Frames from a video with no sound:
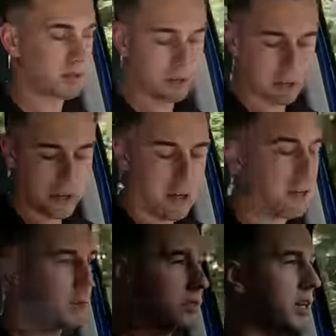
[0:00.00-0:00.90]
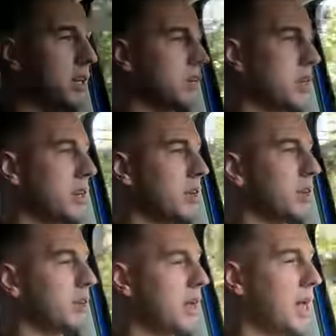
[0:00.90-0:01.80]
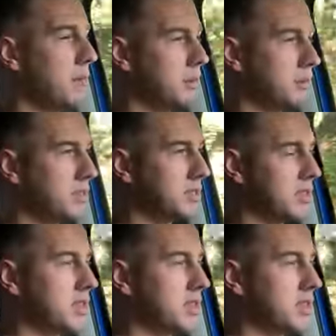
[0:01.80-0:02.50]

to hold on to when I am talking about cabin noise.